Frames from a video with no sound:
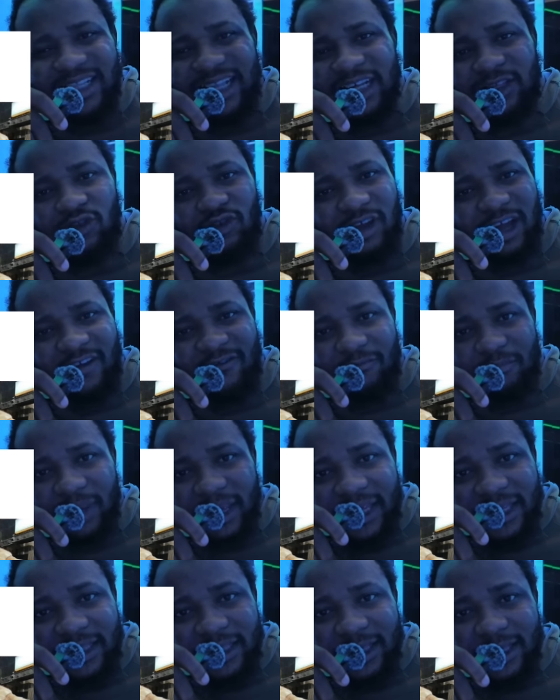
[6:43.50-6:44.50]
that you have
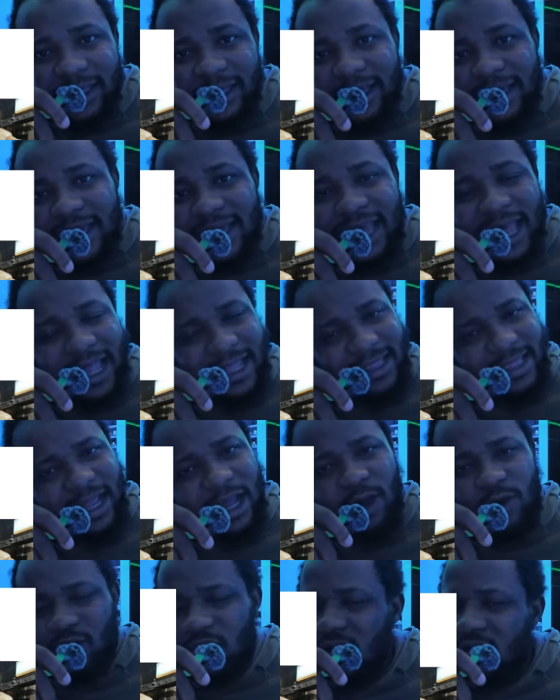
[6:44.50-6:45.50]
made, and
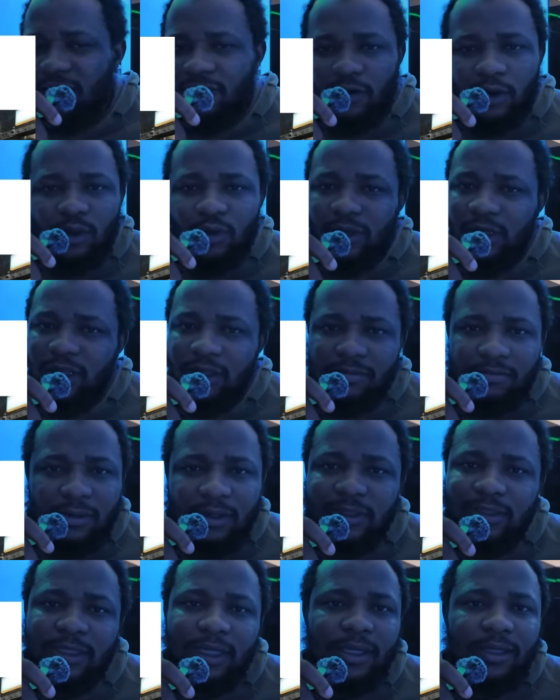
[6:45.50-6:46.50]
now you are following the
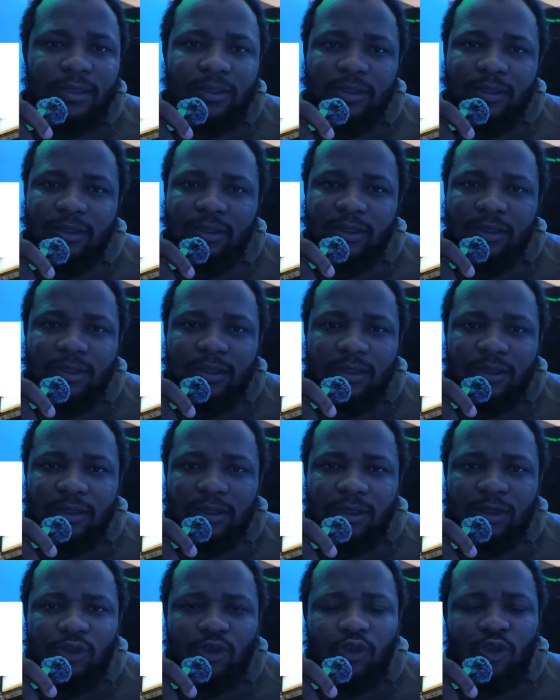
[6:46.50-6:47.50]
monster.
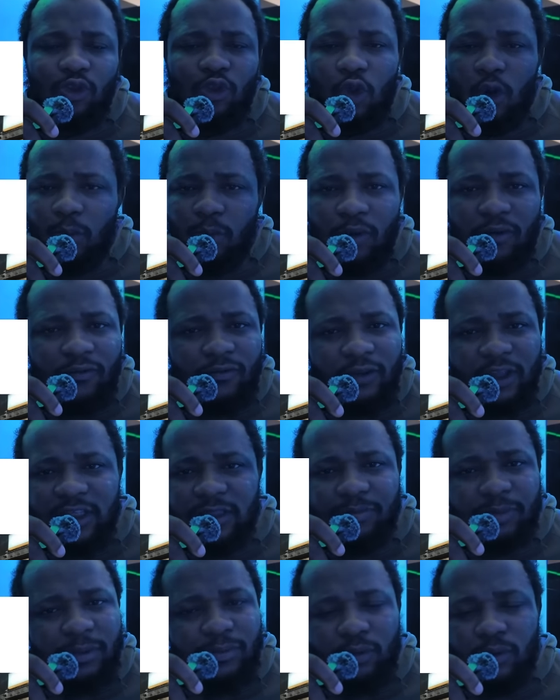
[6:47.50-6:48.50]

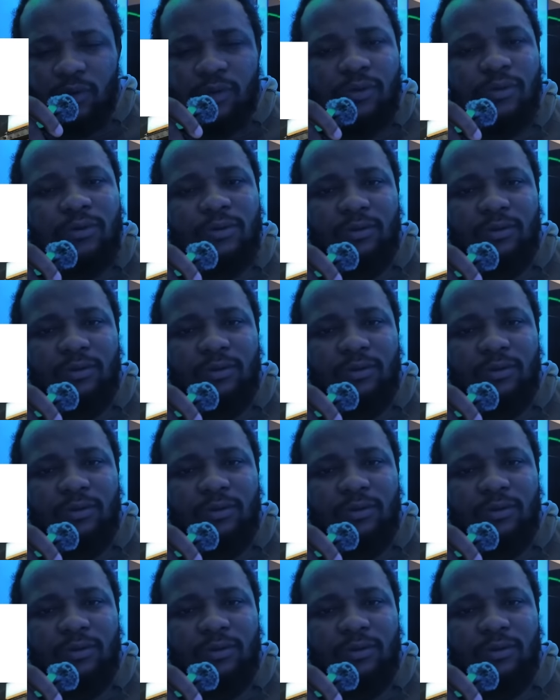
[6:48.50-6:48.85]
Double-faced people.